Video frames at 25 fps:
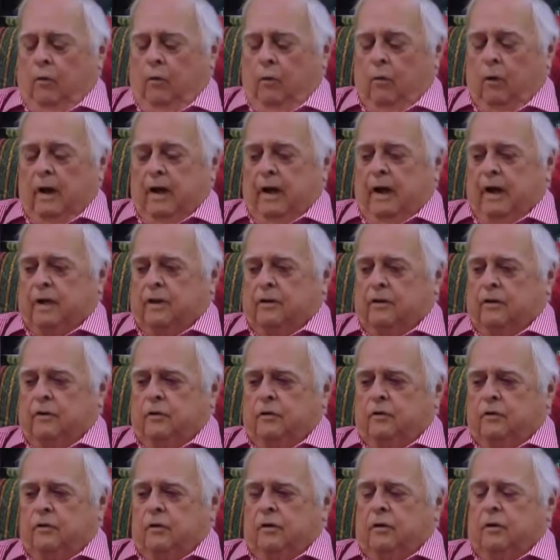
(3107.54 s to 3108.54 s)
we had two
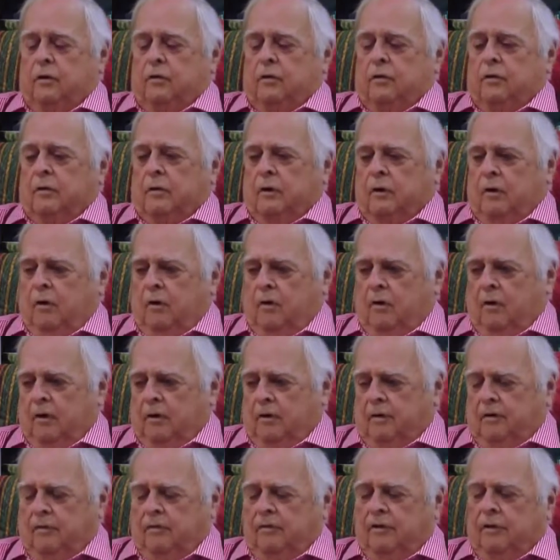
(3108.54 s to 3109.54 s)
children,
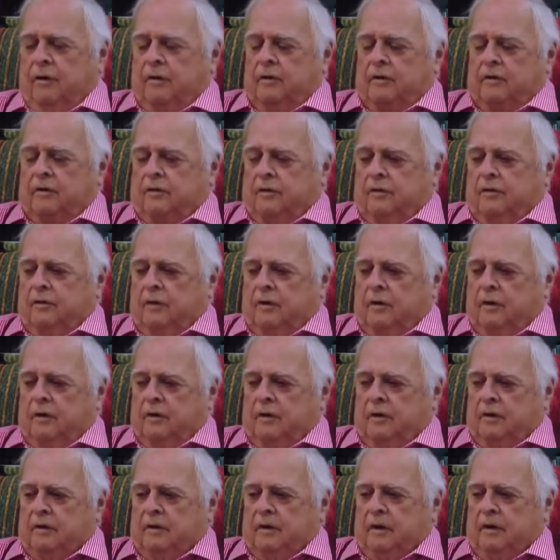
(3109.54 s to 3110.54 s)
Horton first of
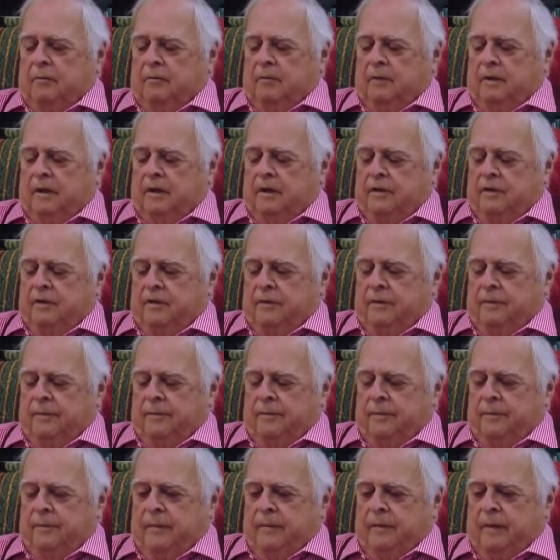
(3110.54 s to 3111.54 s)
all, as I mentioned,
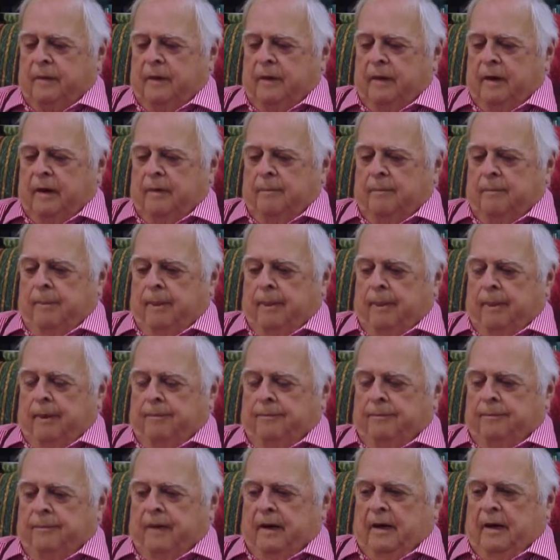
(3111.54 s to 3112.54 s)

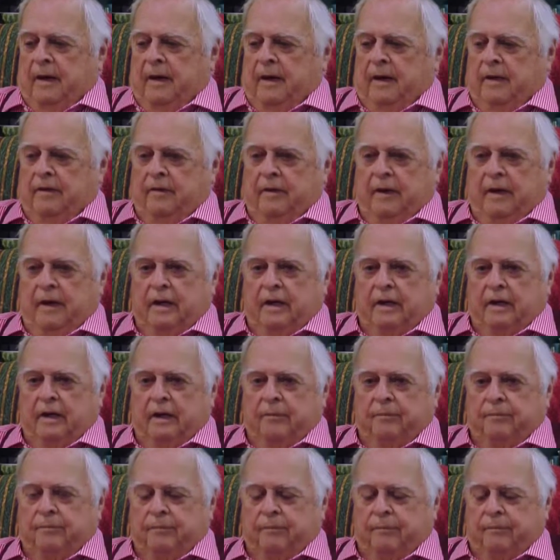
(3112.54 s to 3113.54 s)
and then
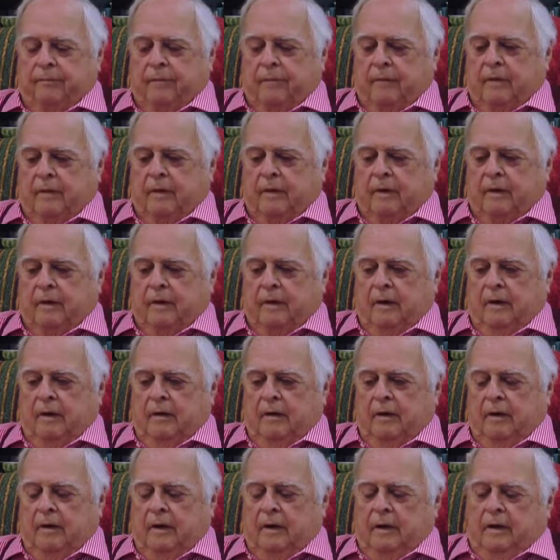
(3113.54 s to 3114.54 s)

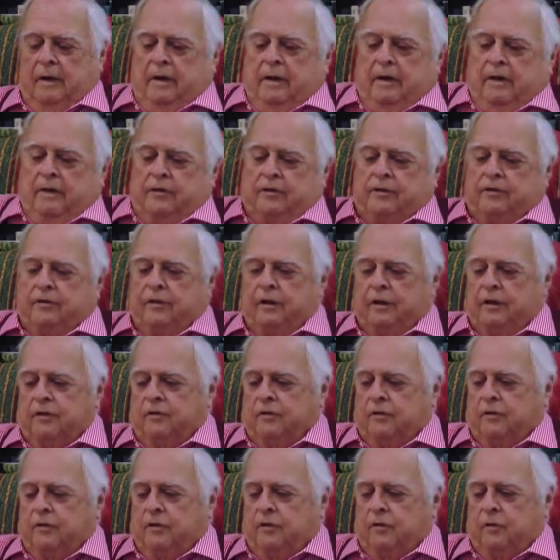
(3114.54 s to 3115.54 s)
his
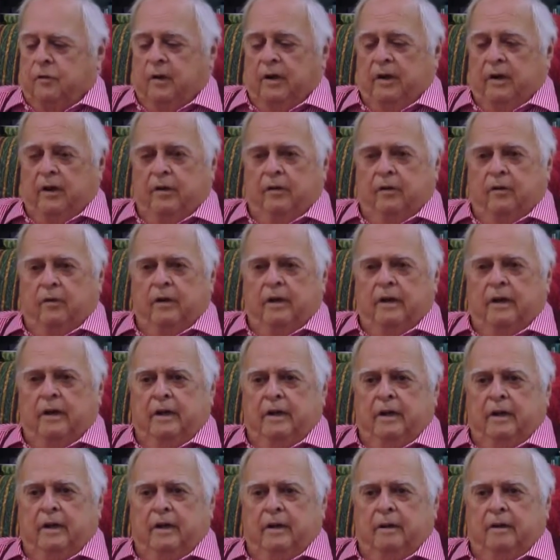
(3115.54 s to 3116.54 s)
sister
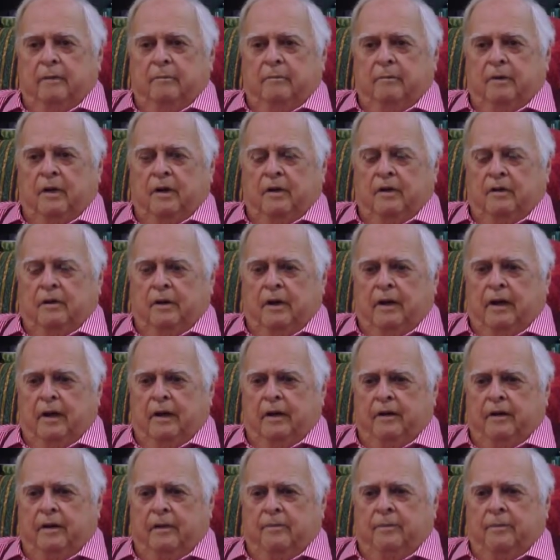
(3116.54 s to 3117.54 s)
23 months
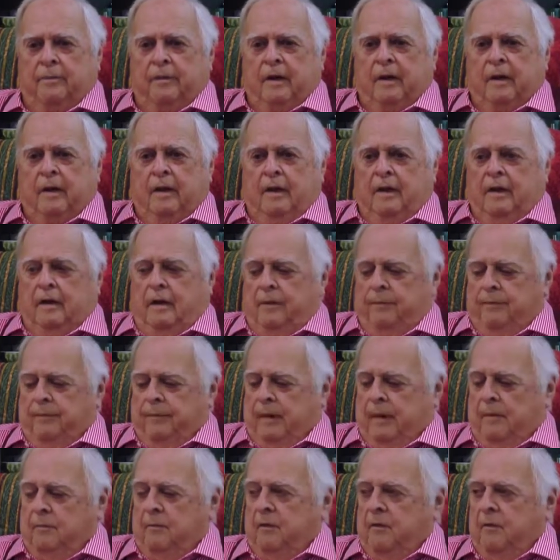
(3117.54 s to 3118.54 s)
later
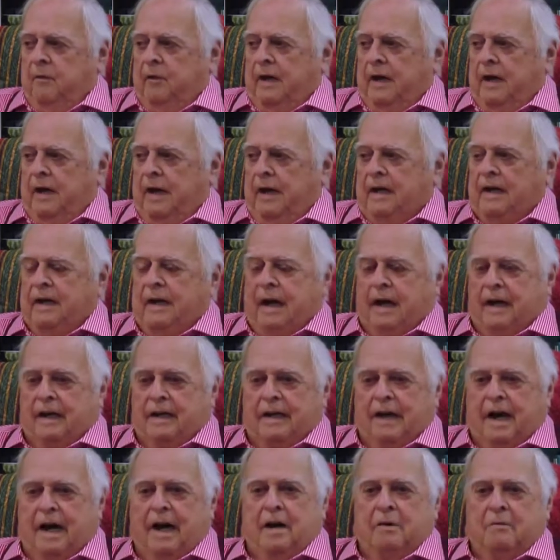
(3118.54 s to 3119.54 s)
I mean, we had our
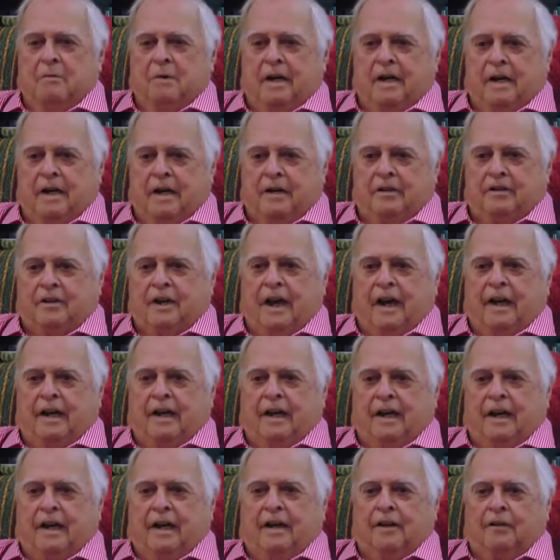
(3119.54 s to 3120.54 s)
timing
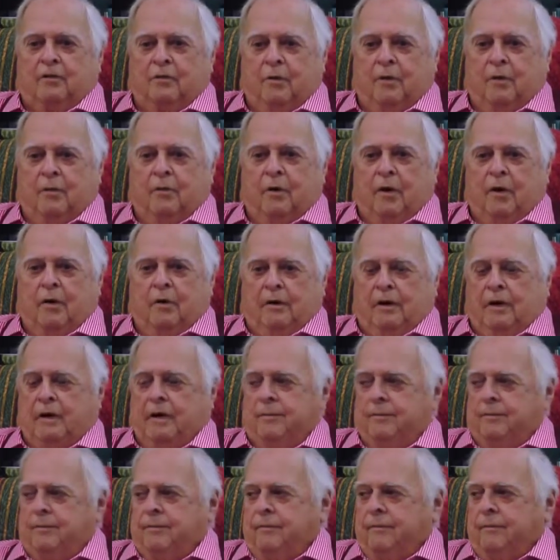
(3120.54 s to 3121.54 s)
exactly as we wanted
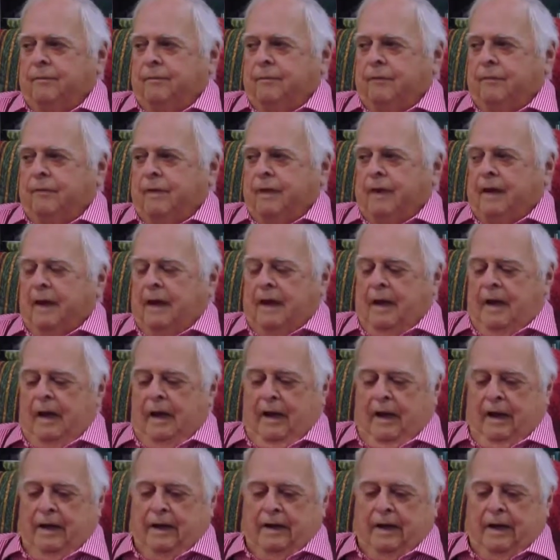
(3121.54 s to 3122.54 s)
it.
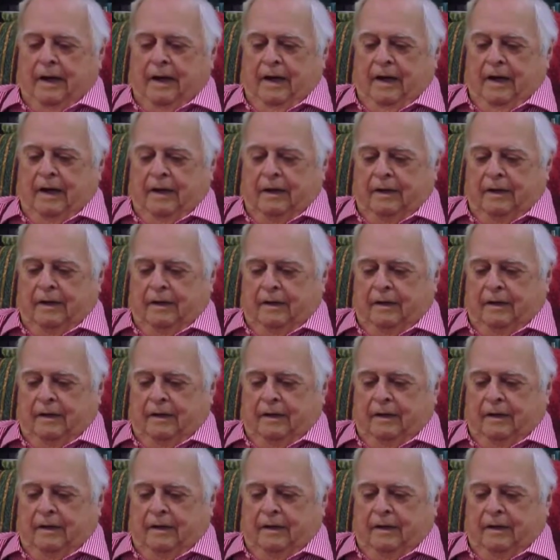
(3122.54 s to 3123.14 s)
And I had